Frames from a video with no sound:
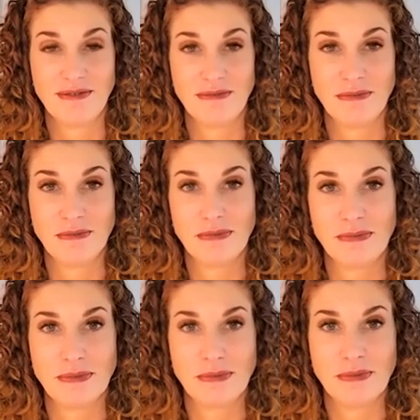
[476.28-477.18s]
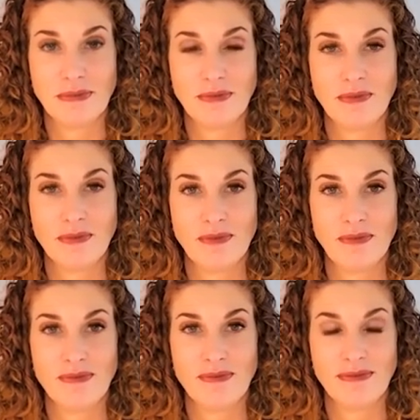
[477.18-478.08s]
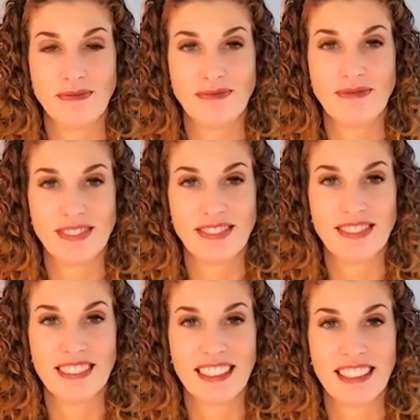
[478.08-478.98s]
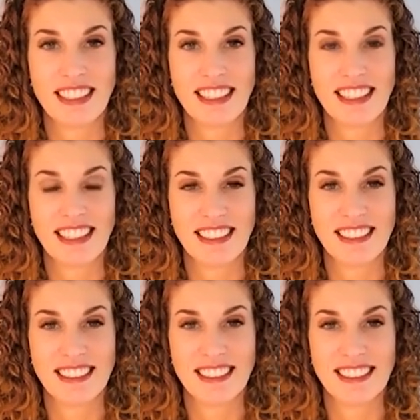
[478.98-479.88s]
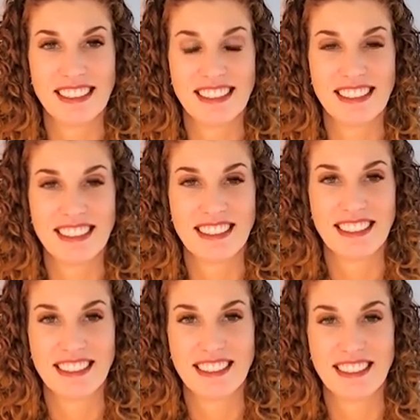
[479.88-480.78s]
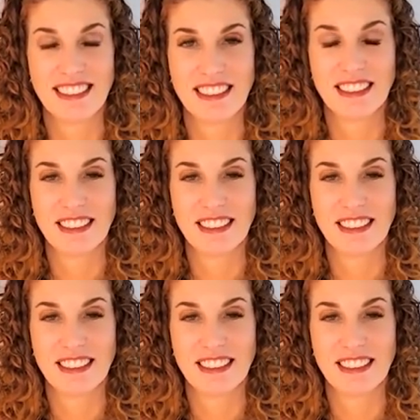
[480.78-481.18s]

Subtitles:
(not speaking)